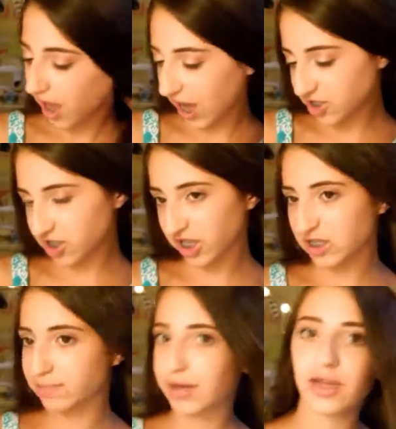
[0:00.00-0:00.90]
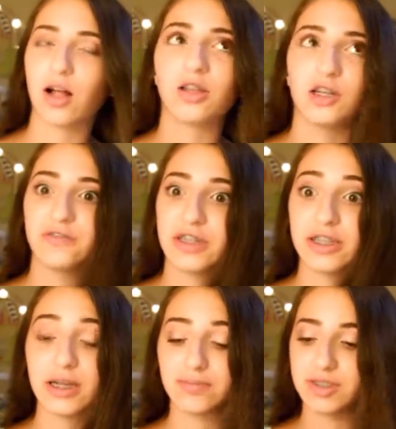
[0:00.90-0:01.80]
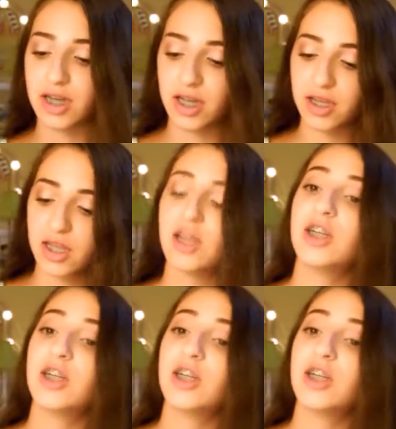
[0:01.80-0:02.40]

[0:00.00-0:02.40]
I just like spray it all over and then I'm done.